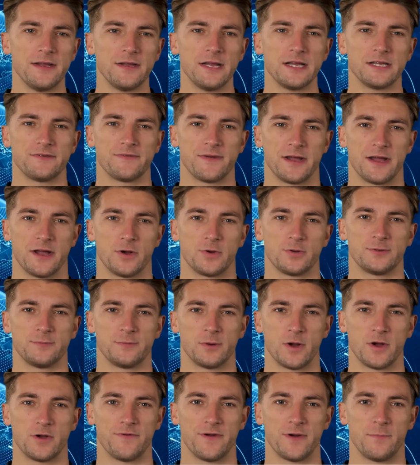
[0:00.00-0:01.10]
This video is
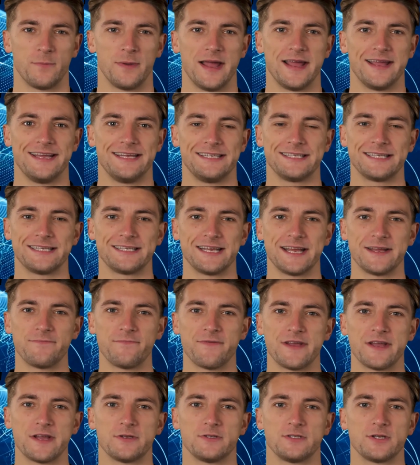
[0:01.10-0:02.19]
part of our practice exam
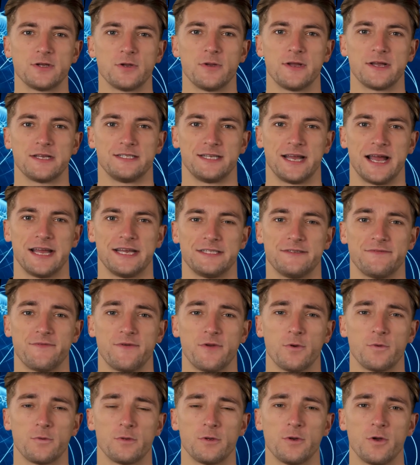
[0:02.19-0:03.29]
video series and is
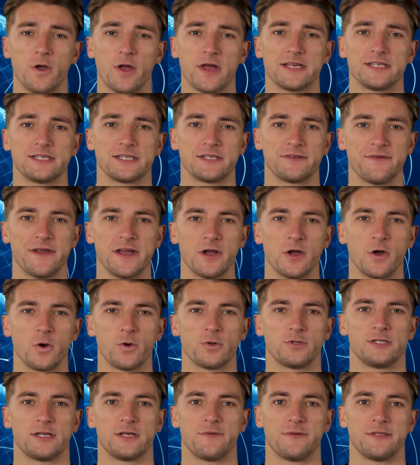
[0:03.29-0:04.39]
filled with questions that
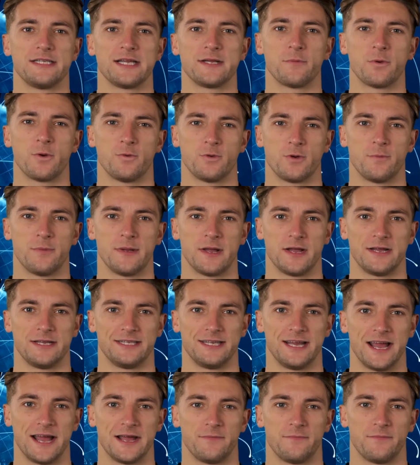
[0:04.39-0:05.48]
closely resemble the real
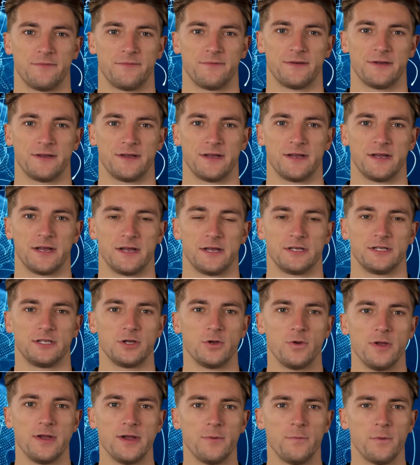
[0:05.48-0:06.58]
exam.
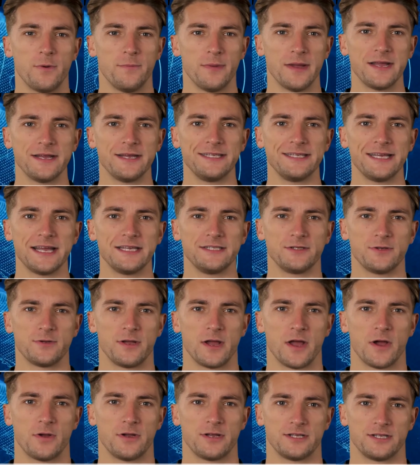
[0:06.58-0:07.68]
So are you prepared to test your
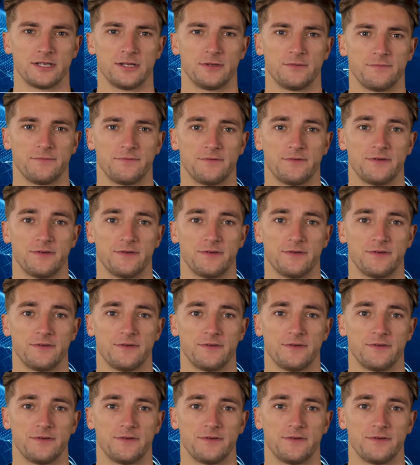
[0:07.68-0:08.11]
knowledge?